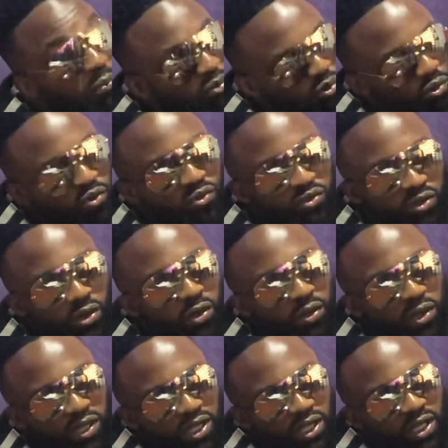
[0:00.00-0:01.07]
I'm so sorry.
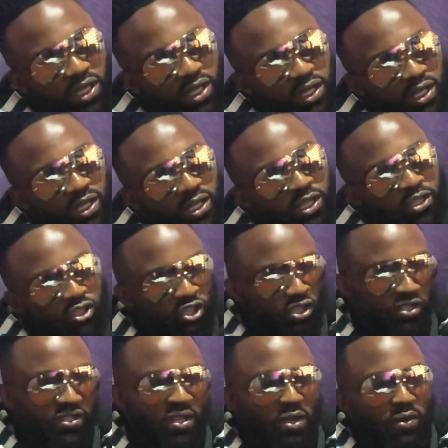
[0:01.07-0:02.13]
Do you
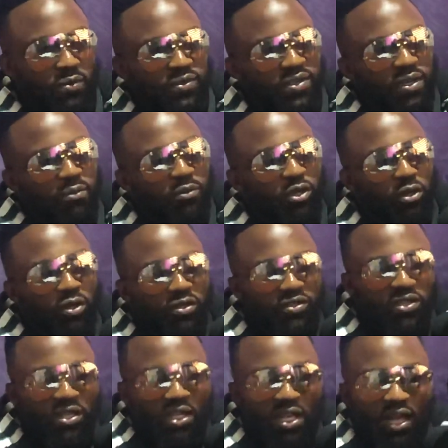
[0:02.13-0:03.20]
understand what I'm saying? Because
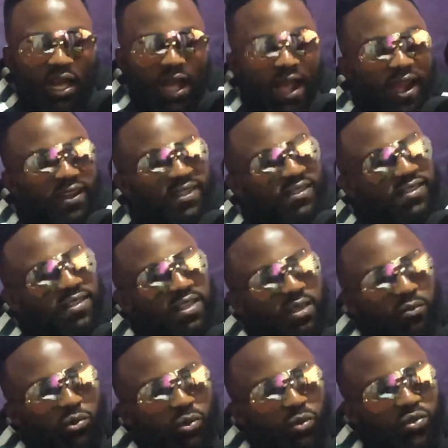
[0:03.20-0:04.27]
I had a
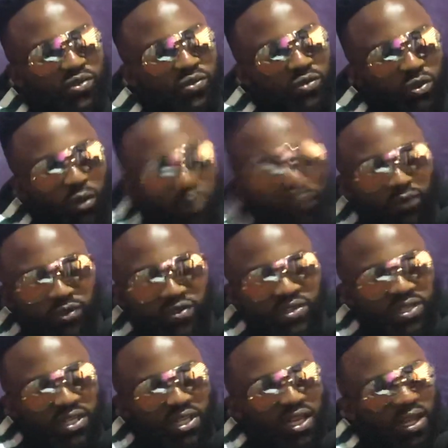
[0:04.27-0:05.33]
team who was
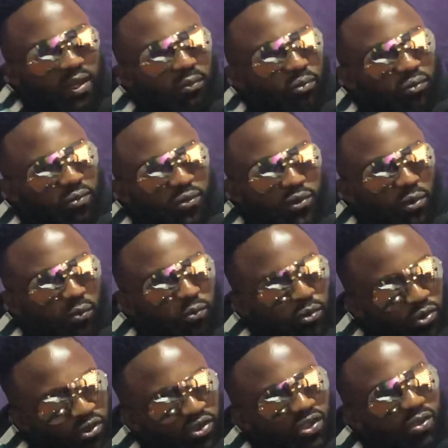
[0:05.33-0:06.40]
obviously like, you know,
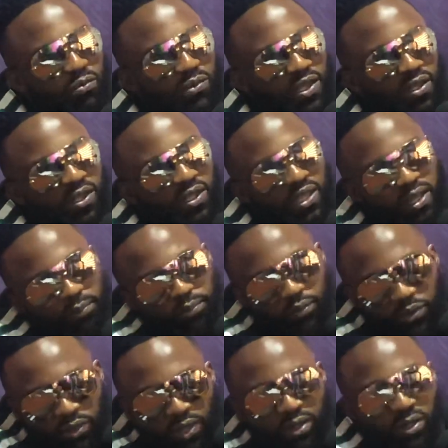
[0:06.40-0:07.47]
pushing me to keep,
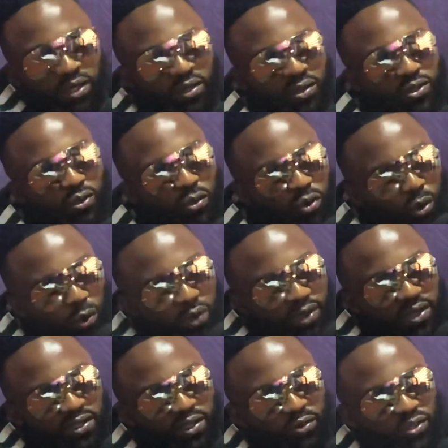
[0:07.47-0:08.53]
you know,
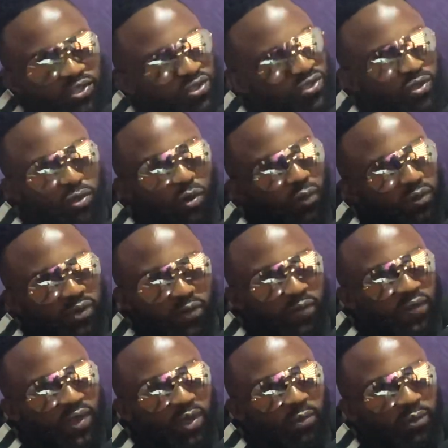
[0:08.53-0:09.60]
going. We just got the
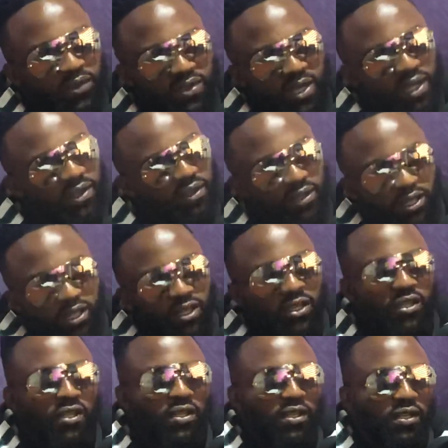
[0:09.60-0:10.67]
fame. It's
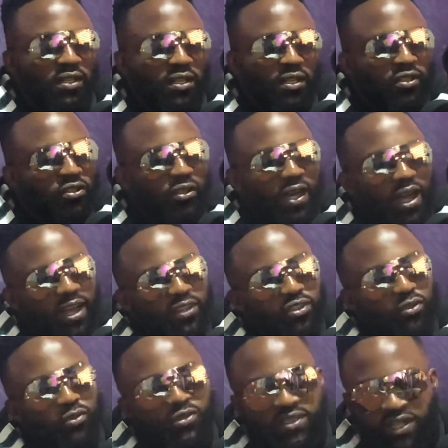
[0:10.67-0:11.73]
like, how do
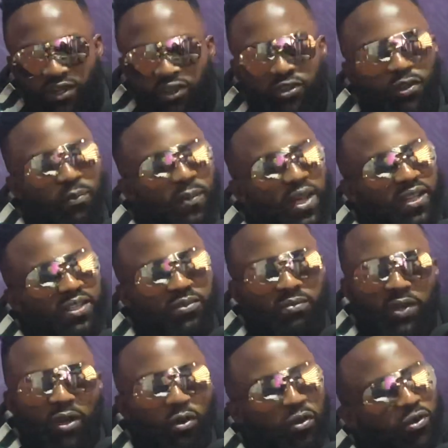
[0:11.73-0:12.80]
you tell your
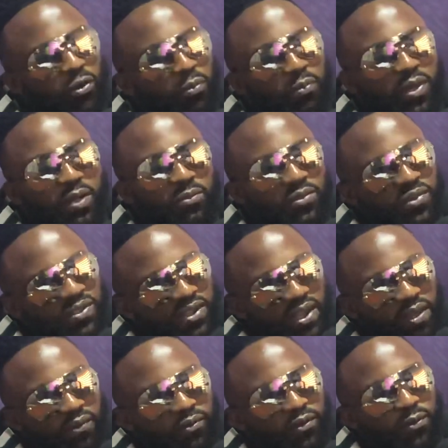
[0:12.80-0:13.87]
management, oh, your babe just
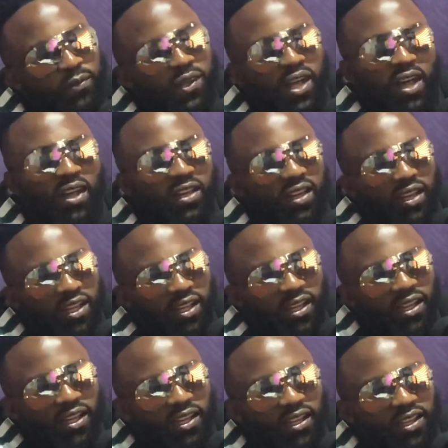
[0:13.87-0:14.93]
came from
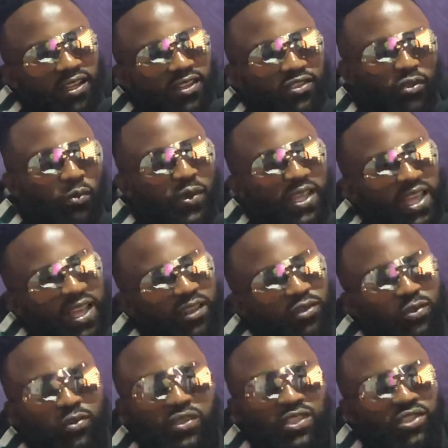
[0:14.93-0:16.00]
Ghana, so we can't
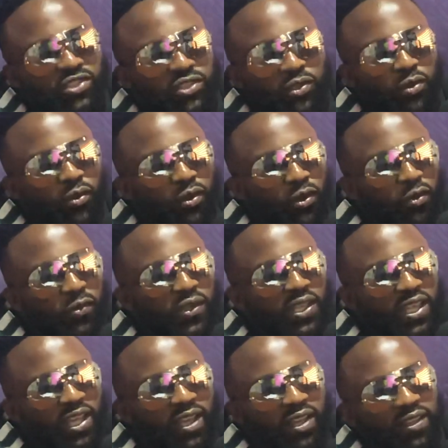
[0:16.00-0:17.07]
do this show, or we
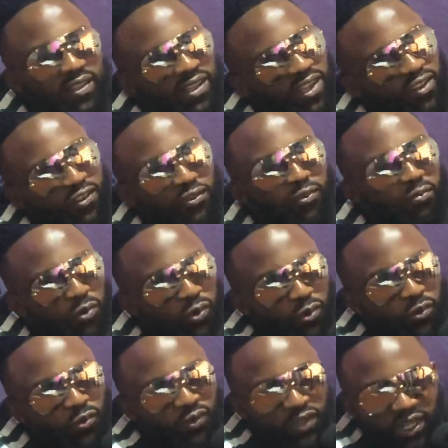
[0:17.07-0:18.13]
can't get on the road?
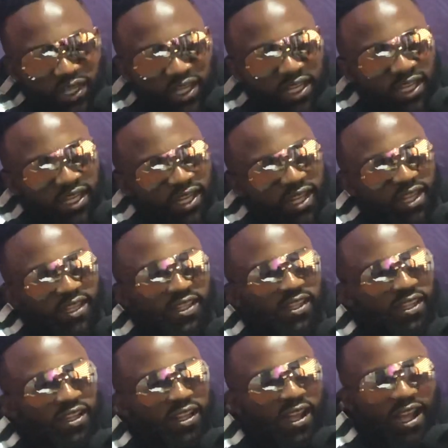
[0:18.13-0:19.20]

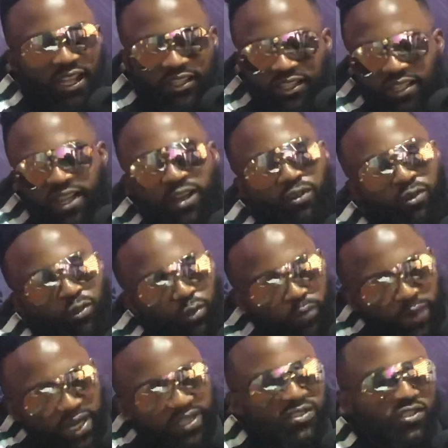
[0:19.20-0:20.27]
And how do you now go
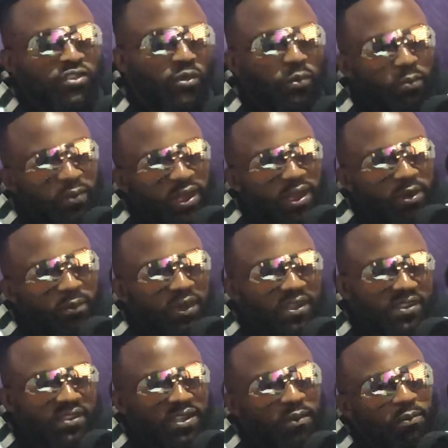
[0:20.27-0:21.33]
back to your babe and
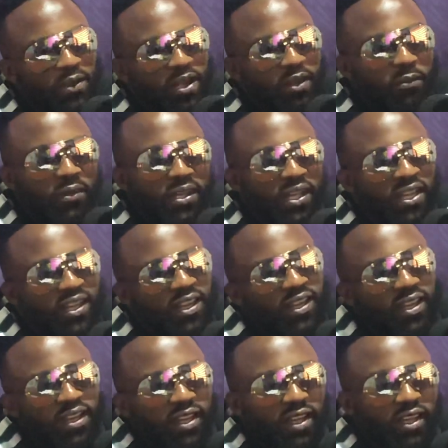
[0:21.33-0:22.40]
say, babe,
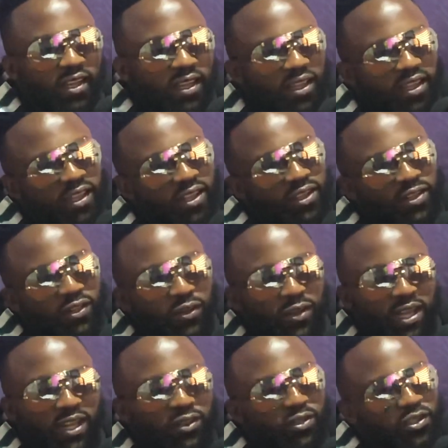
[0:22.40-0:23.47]
hey, look,
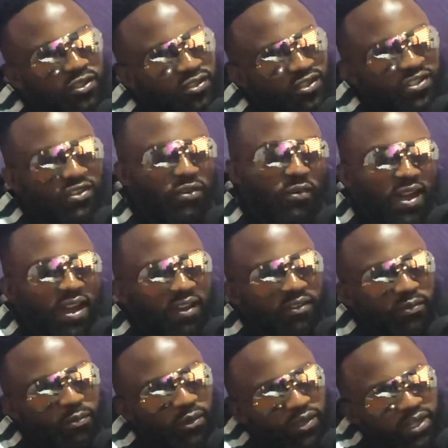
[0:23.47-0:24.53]
I know you just arrived,
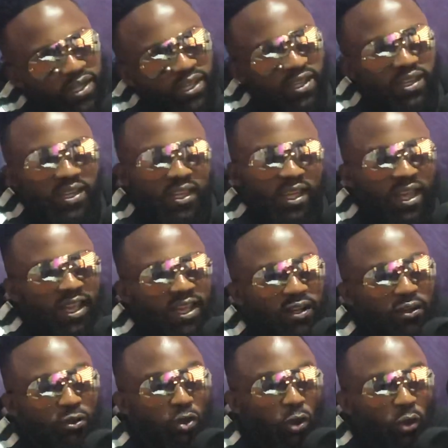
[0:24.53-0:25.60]
but hey, I
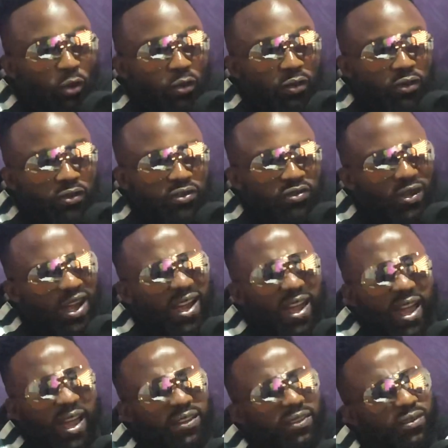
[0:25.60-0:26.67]
gotta go. So I
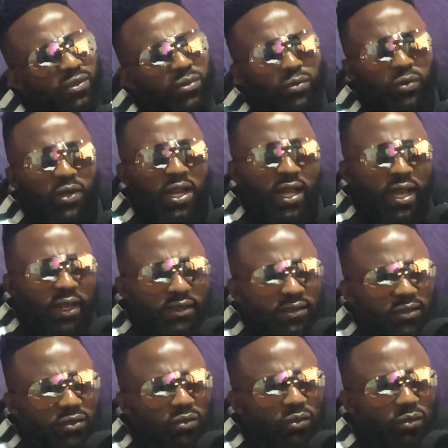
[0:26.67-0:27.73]
had to do what I had
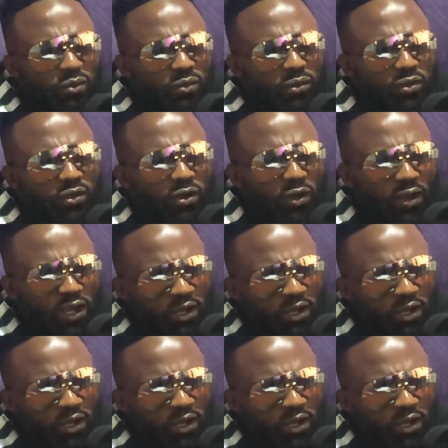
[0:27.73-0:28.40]
to do, you know.